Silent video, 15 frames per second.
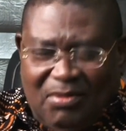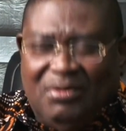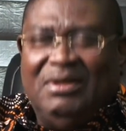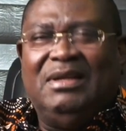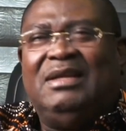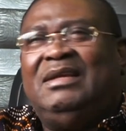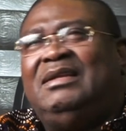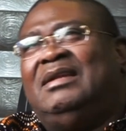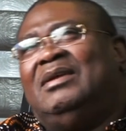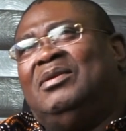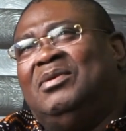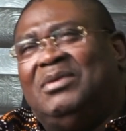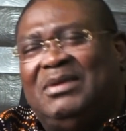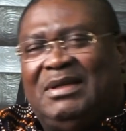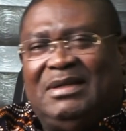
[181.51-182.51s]
Only the
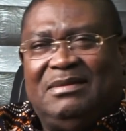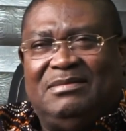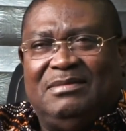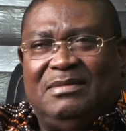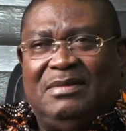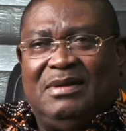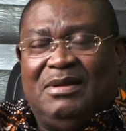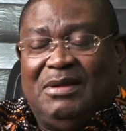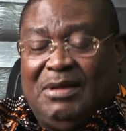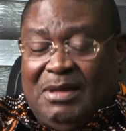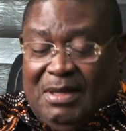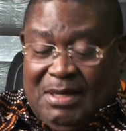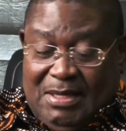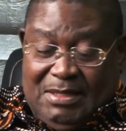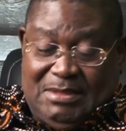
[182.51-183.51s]
lonely.
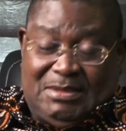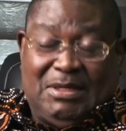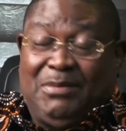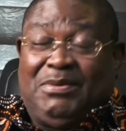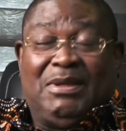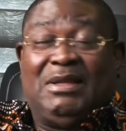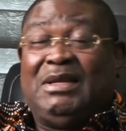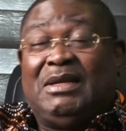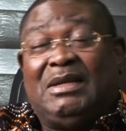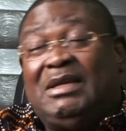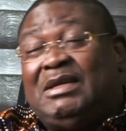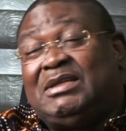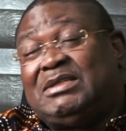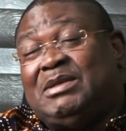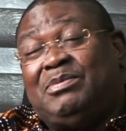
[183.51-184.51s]
It is something that
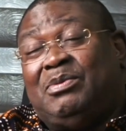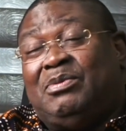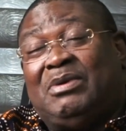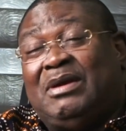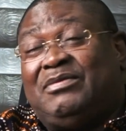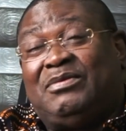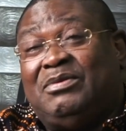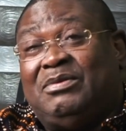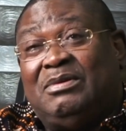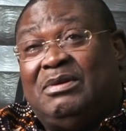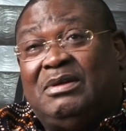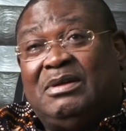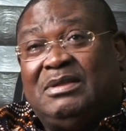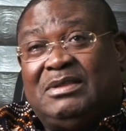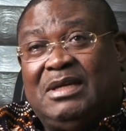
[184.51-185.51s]
leadership will have to
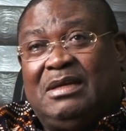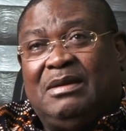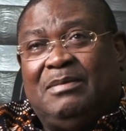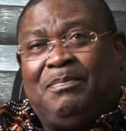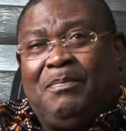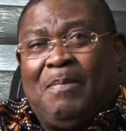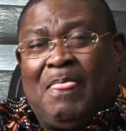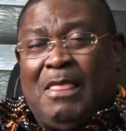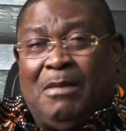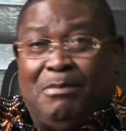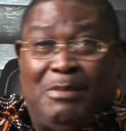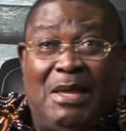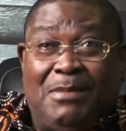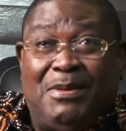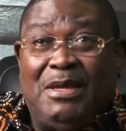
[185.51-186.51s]
take.
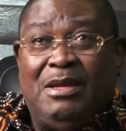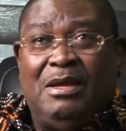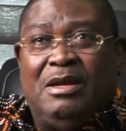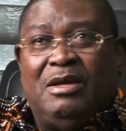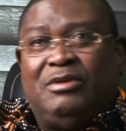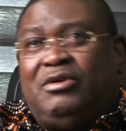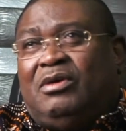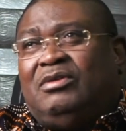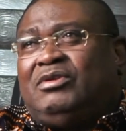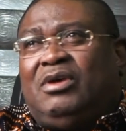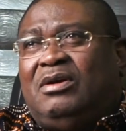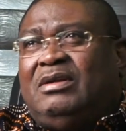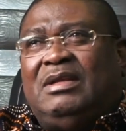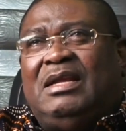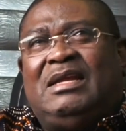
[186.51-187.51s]
Maybe don't
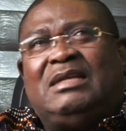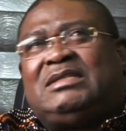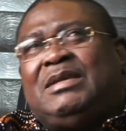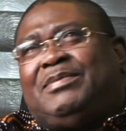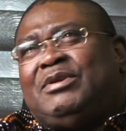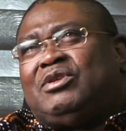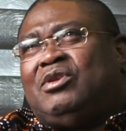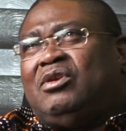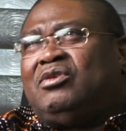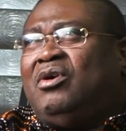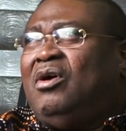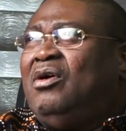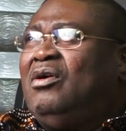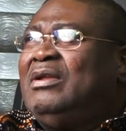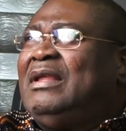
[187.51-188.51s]
don't leadership is not
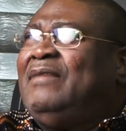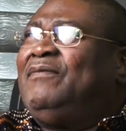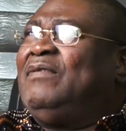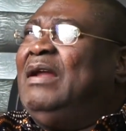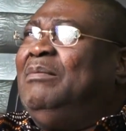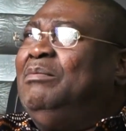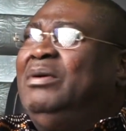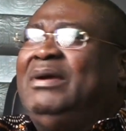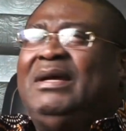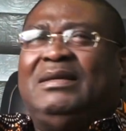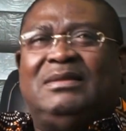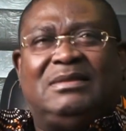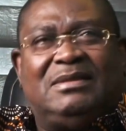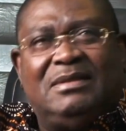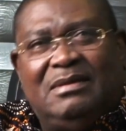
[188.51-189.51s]
all that
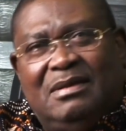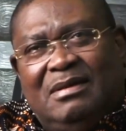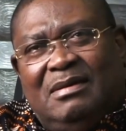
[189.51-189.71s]
flamboyant.